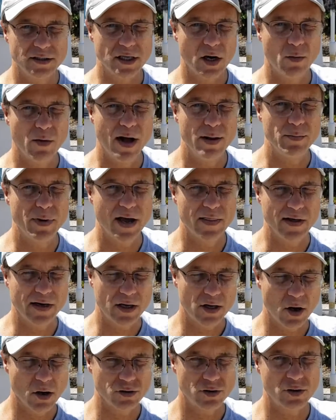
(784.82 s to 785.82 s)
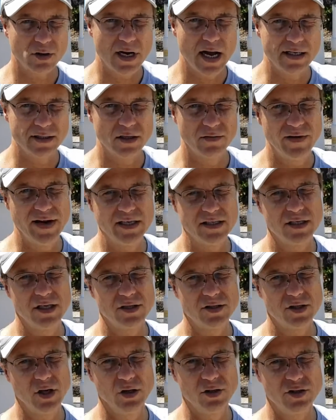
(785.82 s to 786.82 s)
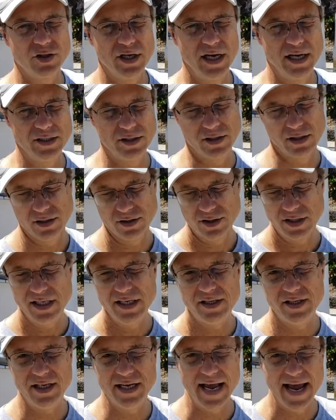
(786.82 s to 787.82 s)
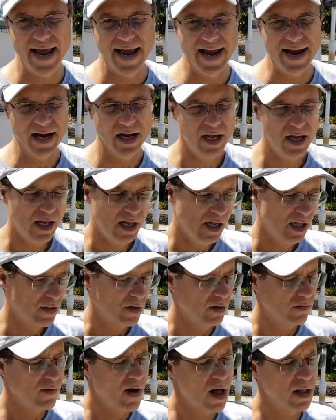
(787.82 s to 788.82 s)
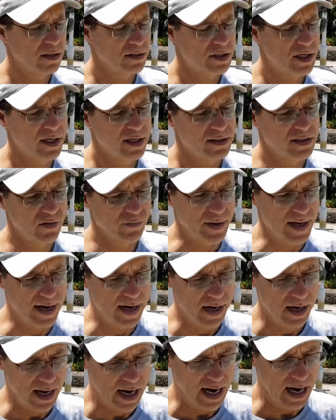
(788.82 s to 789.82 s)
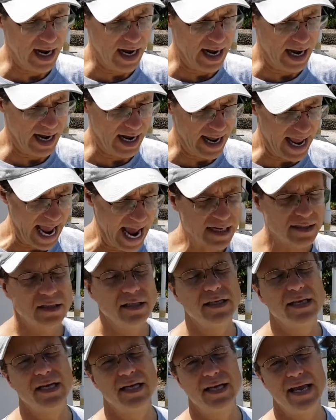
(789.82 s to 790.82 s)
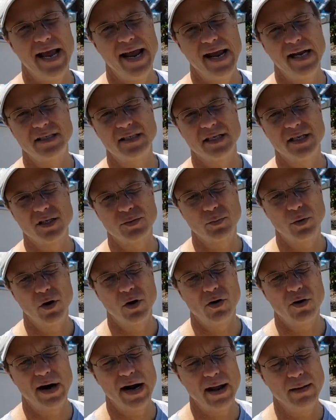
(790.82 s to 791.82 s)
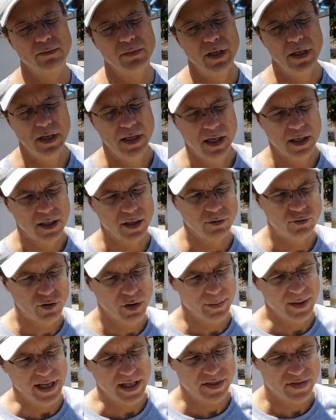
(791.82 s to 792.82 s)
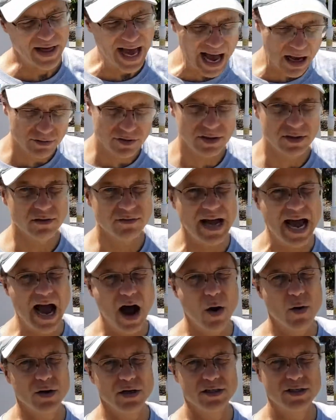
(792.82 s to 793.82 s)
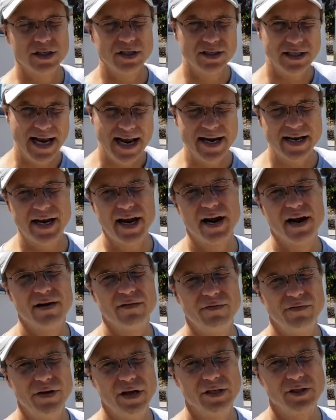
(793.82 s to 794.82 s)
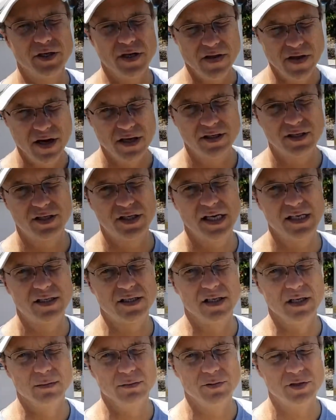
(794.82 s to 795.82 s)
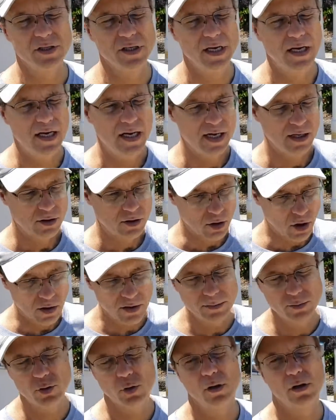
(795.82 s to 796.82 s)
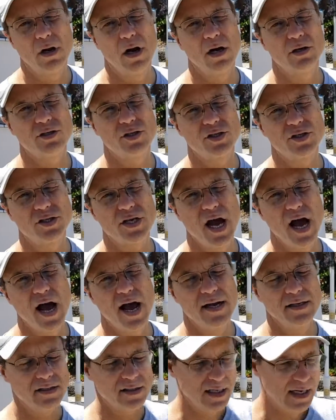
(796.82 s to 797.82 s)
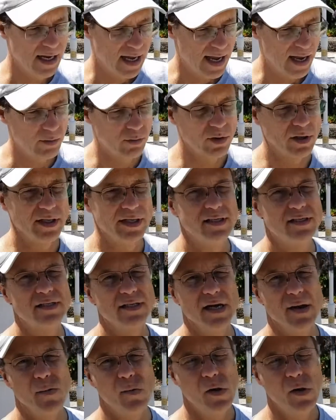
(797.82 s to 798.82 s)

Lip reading: run by the Coastal Conservation Association, or CCA. Their volunteers have been actively engaged in this program, contributing thousands of hours to take care of fish in their systems, grow them to a larger size, and release them.